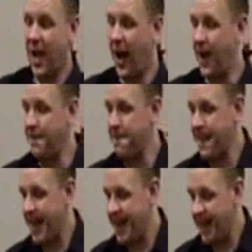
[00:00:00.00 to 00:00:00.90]
Um,
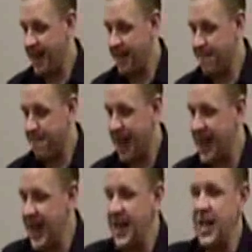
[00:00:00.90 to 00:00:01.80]

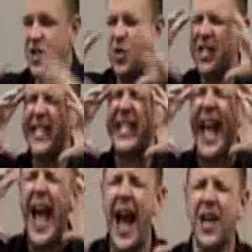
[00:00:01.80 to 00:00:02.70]
so it's this
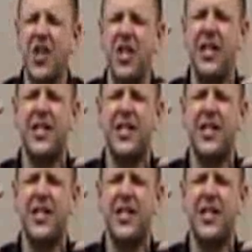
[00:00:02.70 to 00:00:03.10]
action.